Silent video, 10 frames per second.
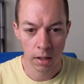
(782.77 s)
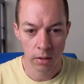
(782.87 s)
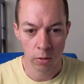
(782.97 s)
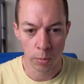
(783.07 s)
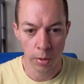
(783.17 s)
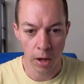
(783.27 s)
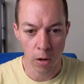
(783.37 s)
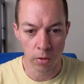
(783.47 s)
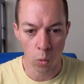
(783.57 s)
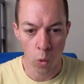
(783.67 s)
So we put that
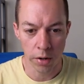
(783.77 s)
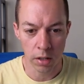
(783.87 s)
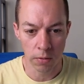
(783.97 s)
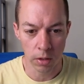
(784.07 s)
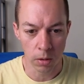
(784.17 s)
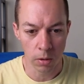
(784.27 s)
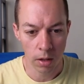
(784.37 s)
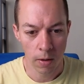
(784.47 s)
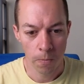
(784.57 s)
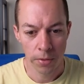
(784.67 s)
over the one year view.
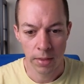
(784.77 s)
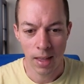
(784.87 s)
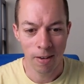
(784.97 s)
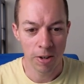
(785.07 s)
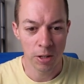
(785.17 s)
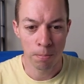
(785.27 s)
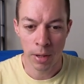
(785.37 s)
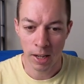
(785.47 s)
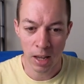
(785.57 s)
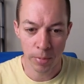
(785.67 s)
There is a
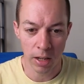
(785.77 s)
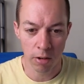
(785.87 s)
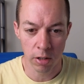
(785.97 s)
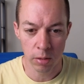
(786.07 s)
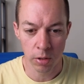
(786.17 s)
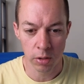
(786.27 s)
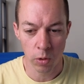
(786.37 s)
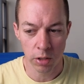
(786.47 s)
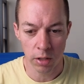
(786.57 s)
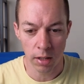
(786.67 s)
pickup in Christmas,
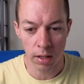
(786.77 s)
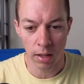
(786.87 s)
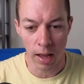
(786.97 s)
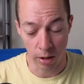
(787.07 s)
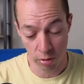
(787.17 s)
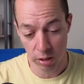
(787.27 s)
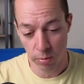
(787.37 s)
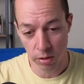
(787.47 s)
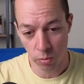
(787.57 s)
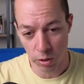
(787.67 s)
which at
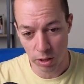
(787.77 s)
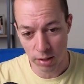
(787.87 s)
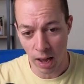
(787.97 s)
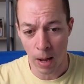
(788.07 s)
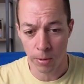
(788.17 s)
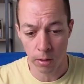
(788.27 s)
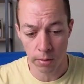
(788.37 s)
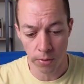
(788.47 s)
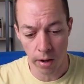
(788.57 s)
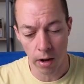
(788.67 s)
Christmas, which is absolutely
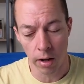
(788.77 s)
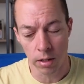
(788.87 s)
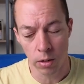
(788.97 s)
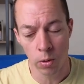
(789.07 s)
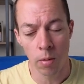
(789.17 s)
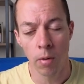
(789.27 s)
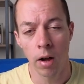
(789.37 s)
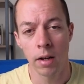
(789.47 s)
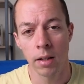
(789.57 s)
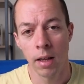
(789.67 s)
fine. I do not
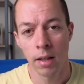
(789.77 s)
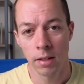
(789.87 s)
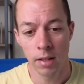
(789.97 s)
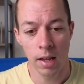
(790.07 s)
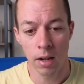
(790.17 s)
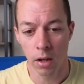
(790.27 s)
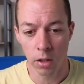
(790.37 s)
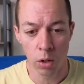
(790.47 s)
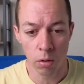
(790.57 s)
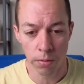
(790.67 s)
mind seeing a
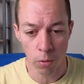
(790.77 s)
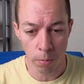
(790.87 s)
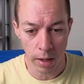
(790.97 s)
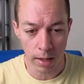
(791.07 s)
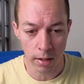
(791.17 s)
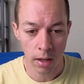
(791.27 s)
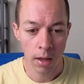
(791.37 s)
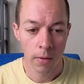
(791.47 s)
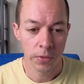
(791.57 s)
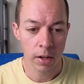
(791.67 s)
Q4 peak
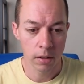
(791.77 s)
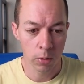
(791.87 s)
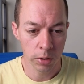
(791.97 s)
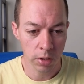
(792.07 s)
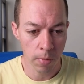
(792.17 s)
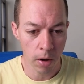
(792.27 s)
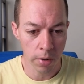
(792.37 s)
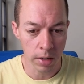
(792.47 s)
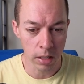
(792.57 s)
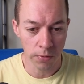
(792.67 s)
as long as
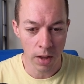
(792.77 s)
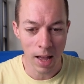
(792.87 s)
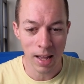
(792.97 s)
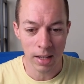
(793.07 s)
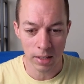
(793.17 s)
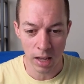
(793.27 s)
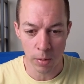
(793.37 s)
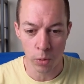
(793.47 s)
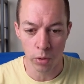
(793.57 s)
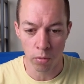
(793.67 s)
demand is fairly
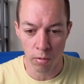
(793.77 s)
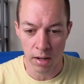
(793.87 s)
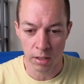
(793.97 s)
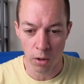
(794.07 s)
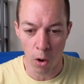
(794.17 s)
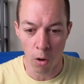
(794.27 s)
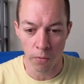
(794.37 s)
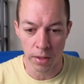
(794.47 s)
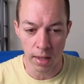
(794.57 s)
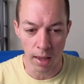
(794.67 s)
stable the rest of
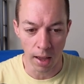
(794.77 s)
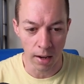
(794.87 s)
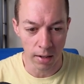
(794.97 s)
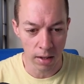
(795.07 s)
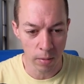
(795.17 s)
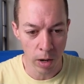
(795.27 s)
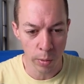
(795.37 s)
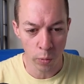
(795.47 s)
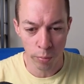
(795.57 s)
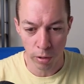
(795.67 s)
the year. And at the
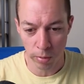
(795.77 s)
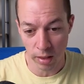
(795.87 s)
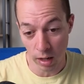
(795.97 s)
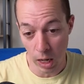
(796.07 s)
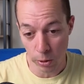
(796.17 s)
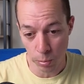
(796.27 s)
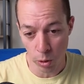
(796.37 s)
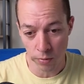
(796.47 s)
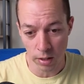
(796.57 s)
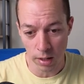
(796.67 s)
moment, we're probably at the lowest
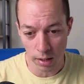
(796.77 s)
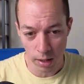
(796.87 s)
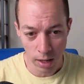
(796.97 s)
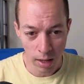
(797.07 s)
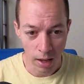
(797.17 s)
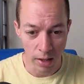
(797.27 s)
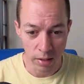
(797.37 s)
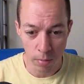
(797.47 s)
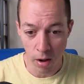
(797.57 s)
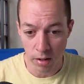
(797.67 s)
point of the year and
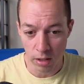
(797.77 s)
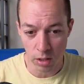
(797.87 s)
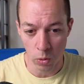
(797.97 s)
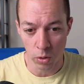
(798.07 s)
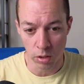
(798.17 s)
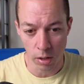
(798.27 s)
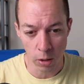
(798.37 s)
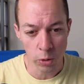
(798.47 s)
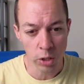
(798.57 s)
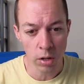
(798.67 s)
demand is still good. So as
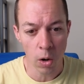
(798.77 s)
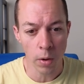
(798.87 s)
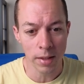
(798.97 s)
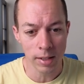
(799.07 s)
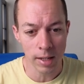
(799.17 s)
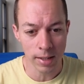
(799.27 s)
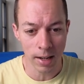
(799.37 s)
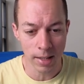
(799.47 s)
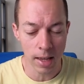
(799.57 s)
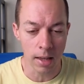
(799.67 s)
long as you know when the
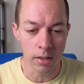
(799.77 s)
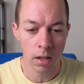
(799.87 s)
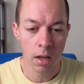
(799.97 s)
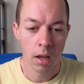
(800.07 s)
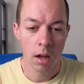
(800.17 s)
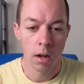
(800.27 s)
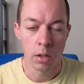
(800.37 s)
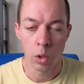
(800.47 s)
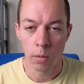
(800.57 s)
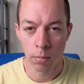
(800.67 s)
seasonality is,
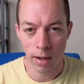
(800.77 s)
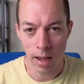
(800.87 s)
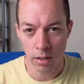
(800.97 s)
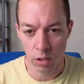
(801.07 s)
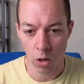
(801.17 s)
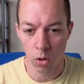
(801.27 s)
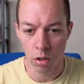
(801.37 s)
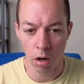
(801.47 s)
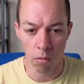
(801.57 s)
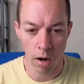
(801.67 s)
you can plan stock
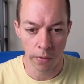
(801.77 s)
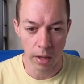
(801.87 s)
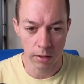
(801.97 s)
around that.